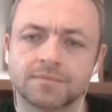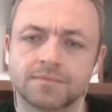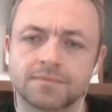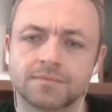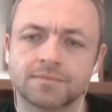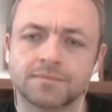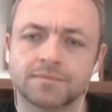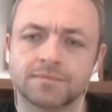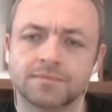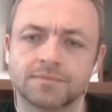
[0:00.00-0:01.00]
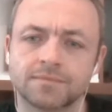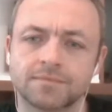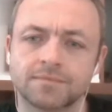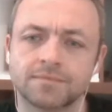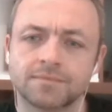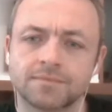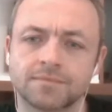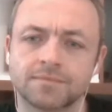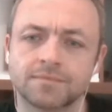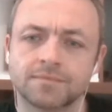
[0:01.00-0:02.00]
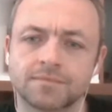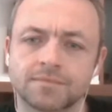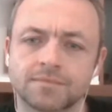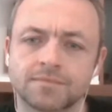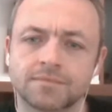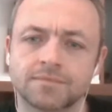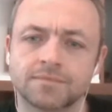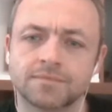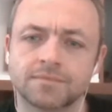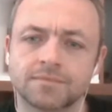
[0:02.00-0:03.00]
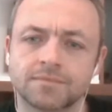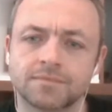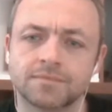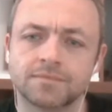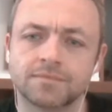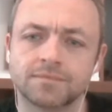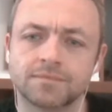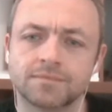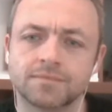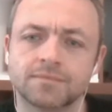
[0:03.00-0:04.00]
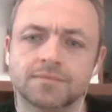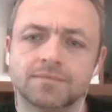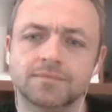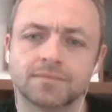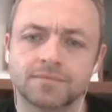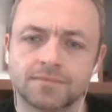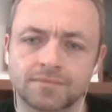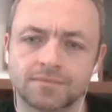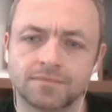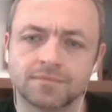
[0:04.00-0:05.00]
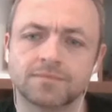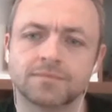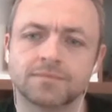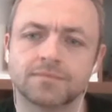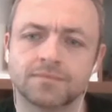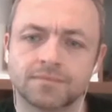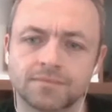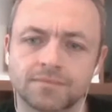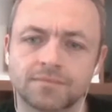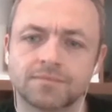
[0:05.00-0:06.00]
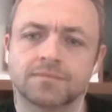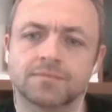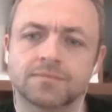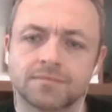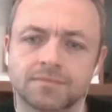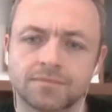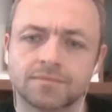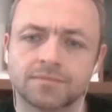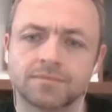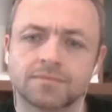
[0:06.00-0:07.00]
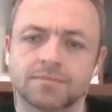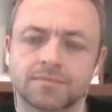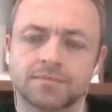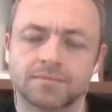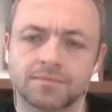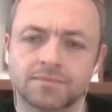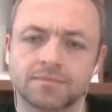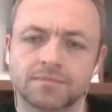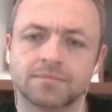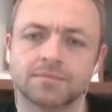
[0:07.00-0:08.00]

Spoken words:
No words are spoken by the person on screen.